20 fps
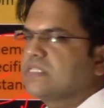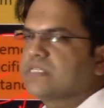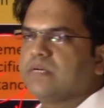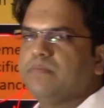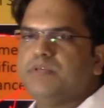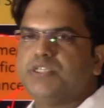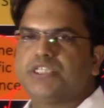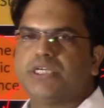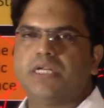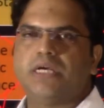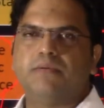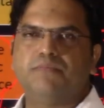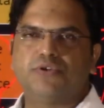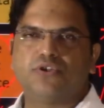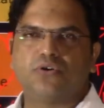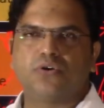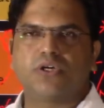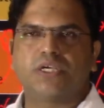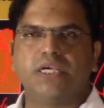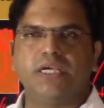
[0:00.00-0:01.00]
commission I am
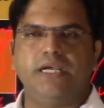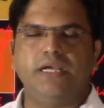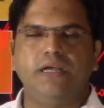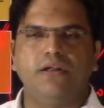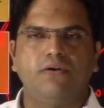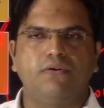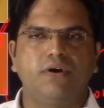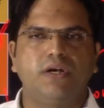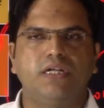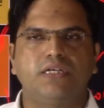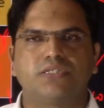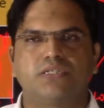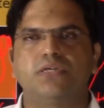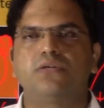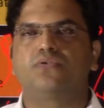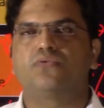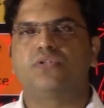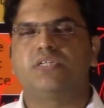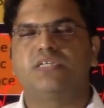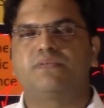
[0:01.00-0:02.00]
talking in relation
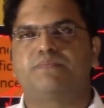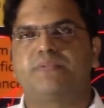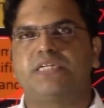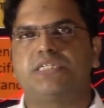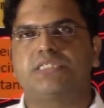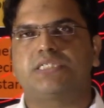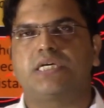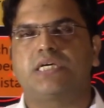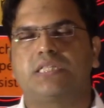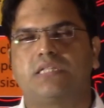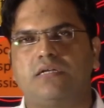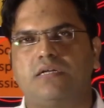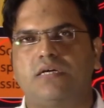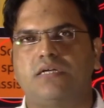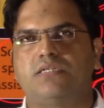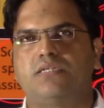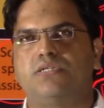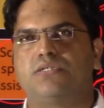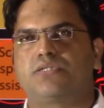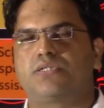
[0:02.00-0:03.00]
to this Panchayati
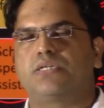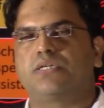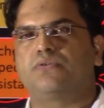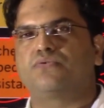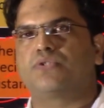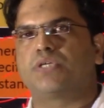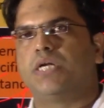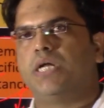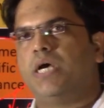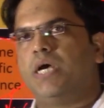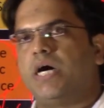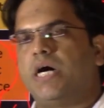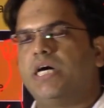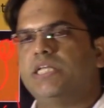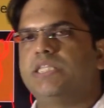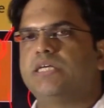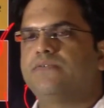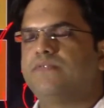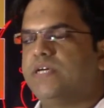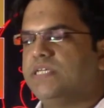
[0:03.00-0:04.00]
Raj institution.
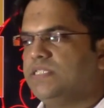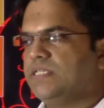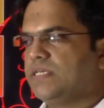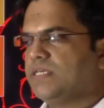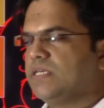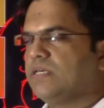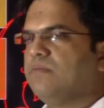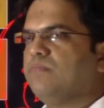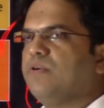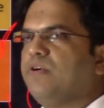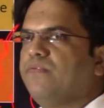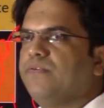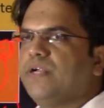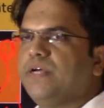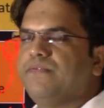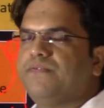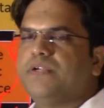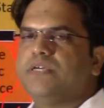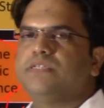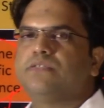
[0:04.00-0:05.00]
Otherwise the term of
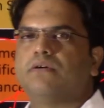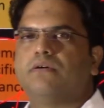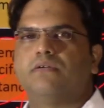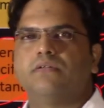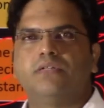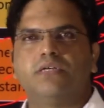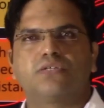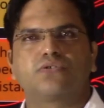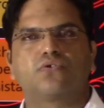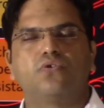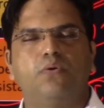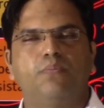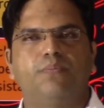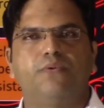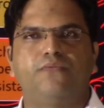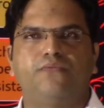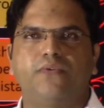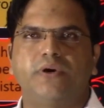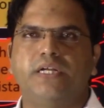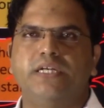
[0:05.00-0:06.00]
reference or the scope
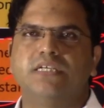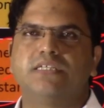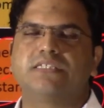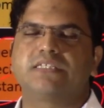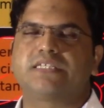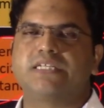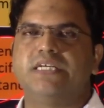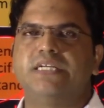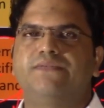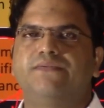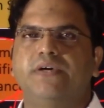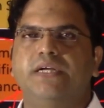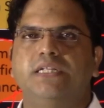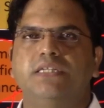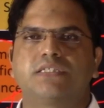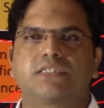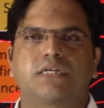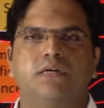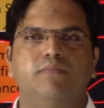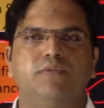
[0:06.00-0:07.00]
of finance, state
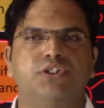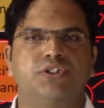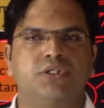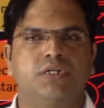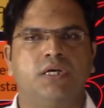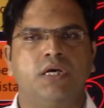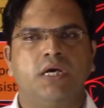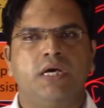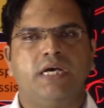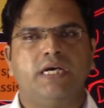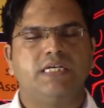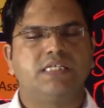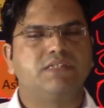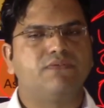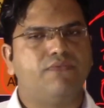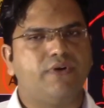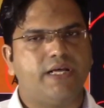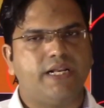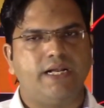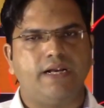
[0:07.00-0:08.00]
finance commission, is
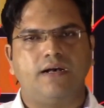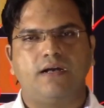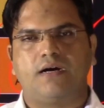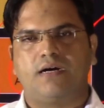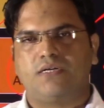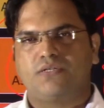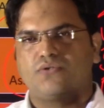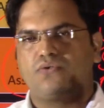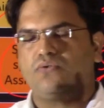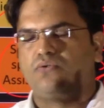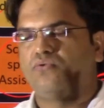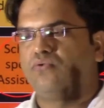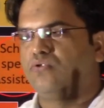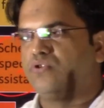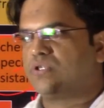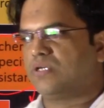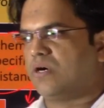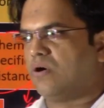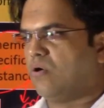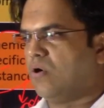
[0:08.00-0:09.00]
very large. So
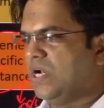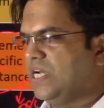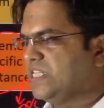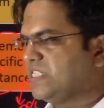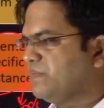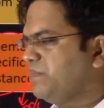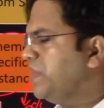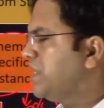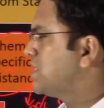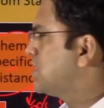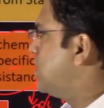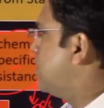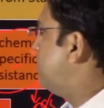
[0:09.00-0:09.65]
those all aspects I